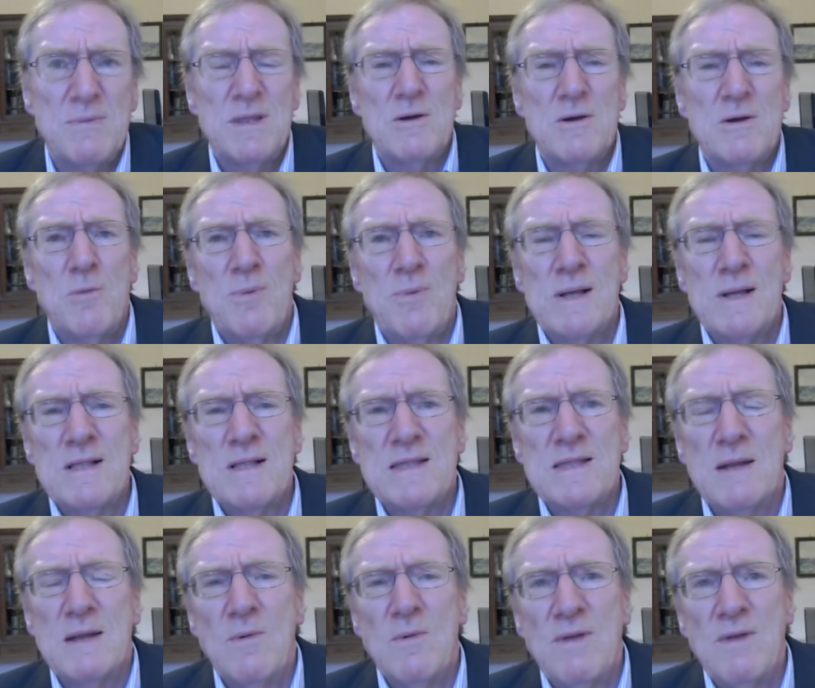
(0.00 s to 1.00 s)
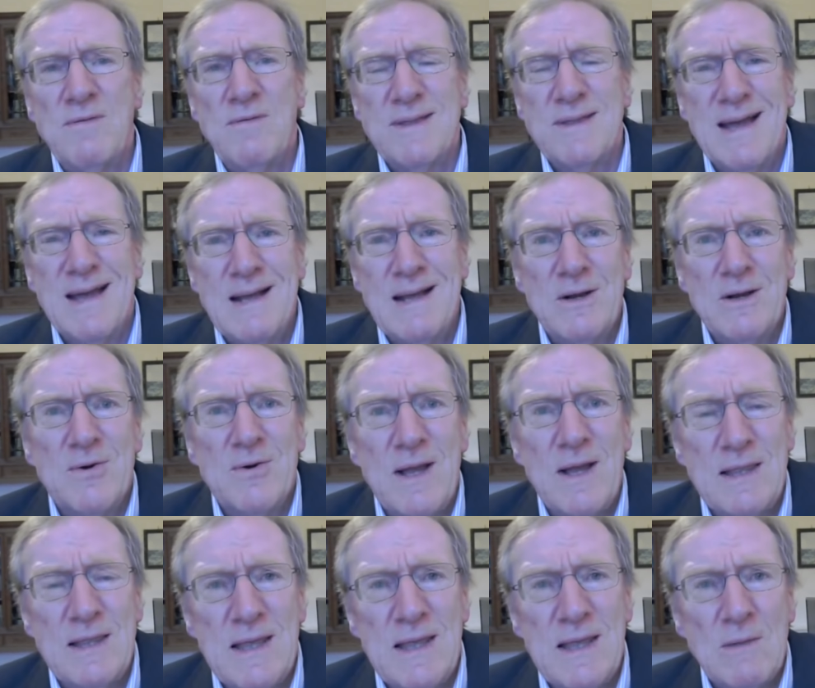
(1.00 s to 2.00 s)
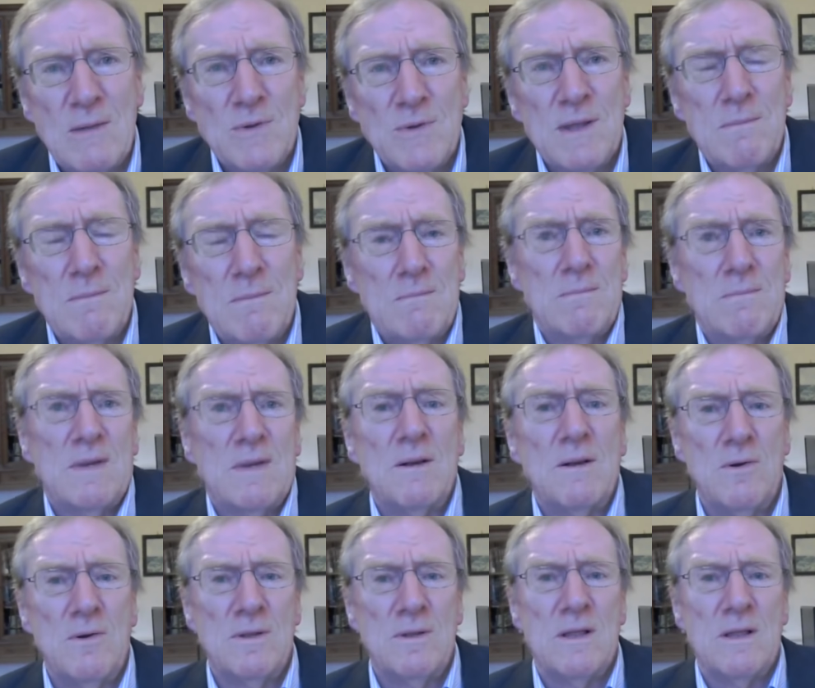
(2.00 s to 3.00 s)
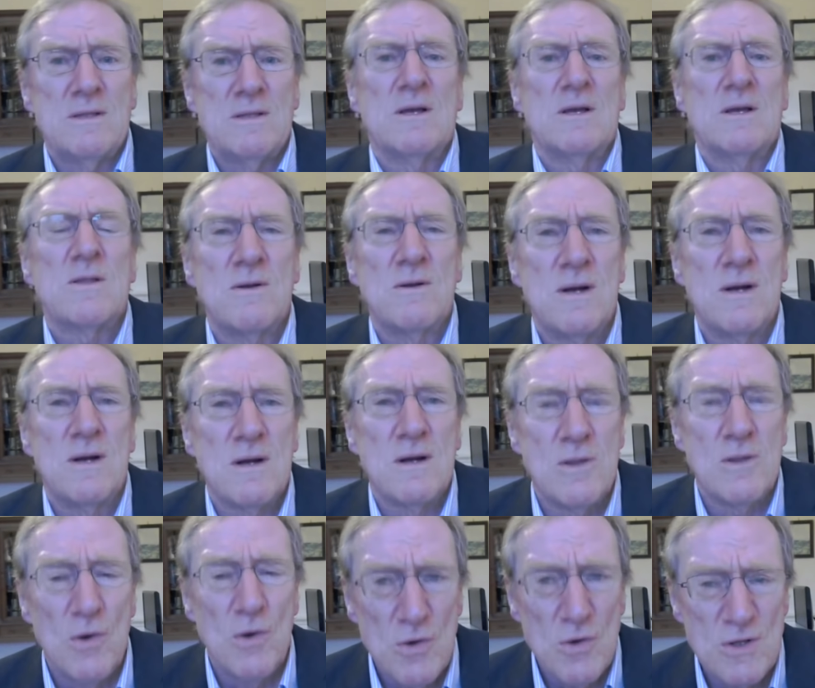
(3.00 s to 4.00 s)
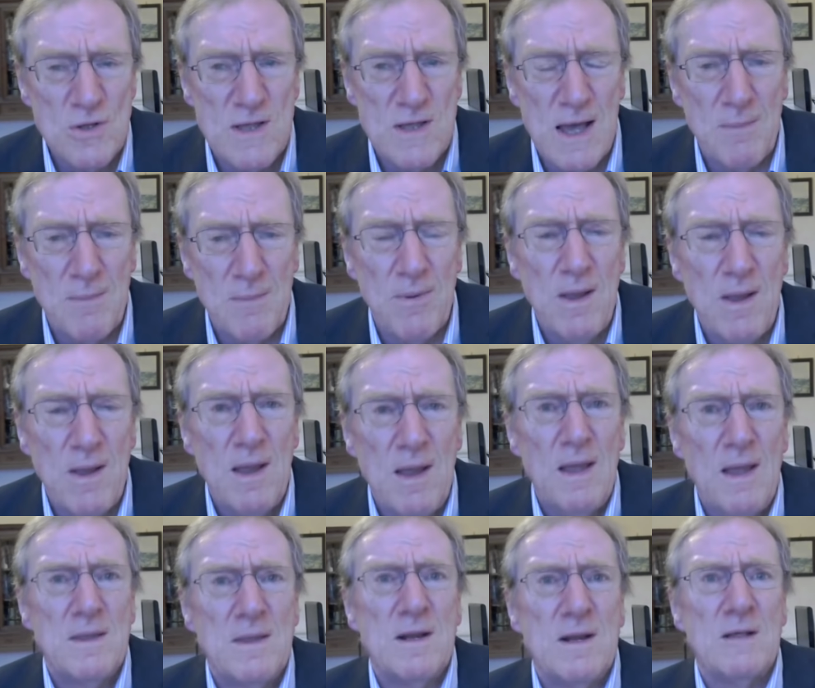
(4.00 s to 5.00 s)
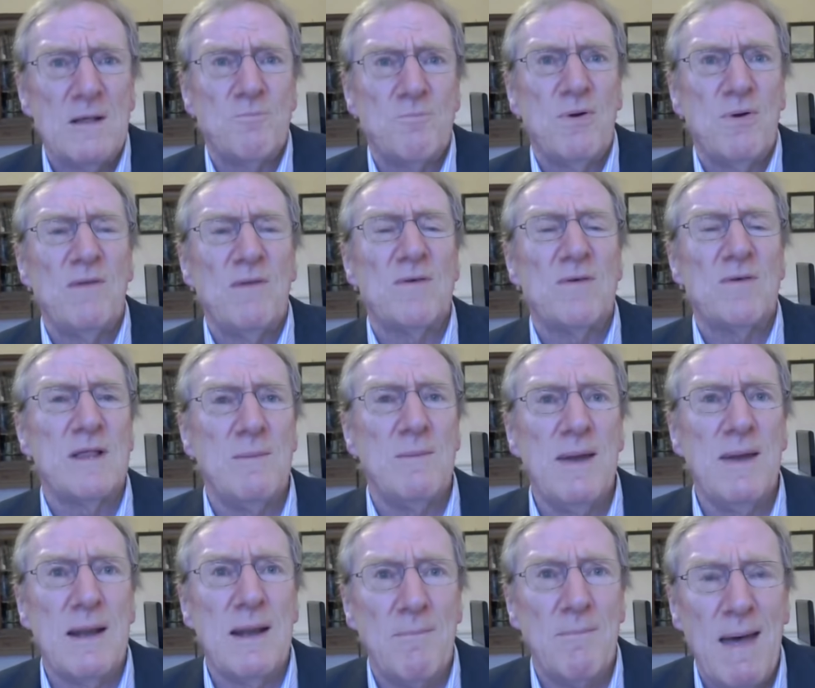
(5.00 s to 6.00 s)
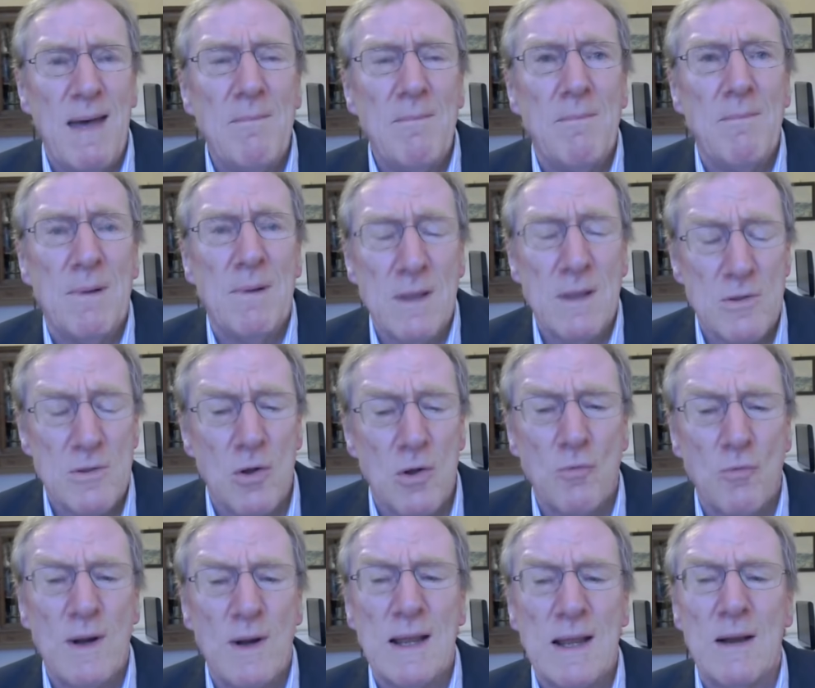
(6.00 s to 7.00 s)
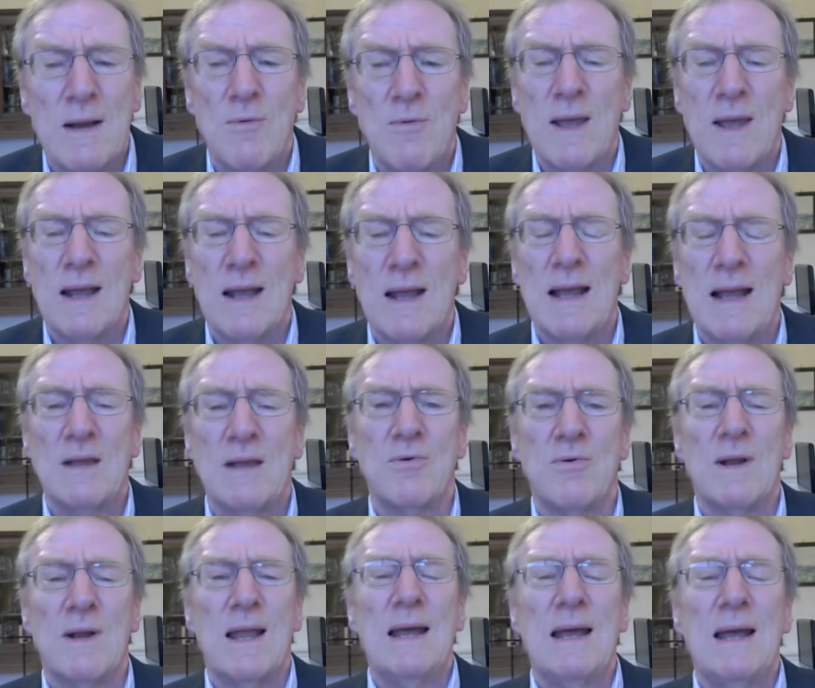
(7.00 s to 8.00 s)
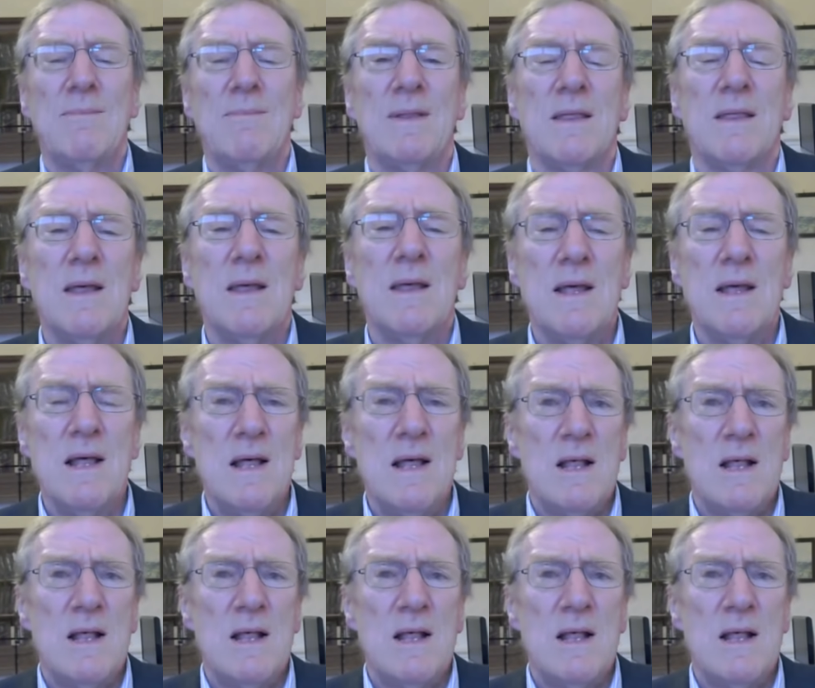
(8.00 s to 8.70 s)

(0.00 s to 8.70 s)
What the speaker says: But the Europeans said, we've never done a trade deal with a country that's just on our doorstep, that has previously been a member, that's already in regulatory alignment.